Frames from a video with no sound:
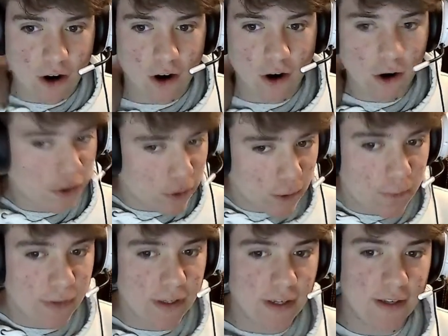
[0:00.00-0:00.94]

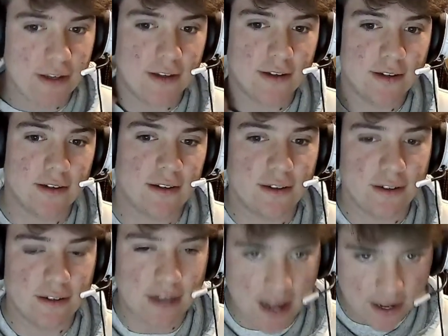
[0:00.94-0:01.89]
arguably
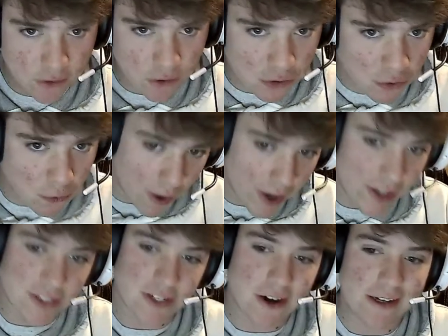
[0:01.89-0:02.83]
not quite
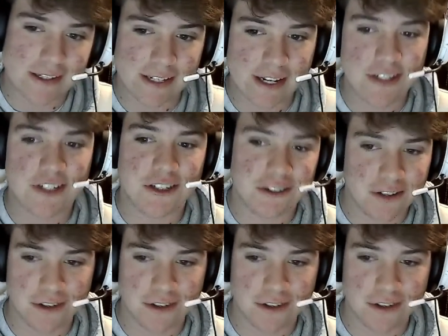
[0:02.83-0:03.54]
as hard on the engine.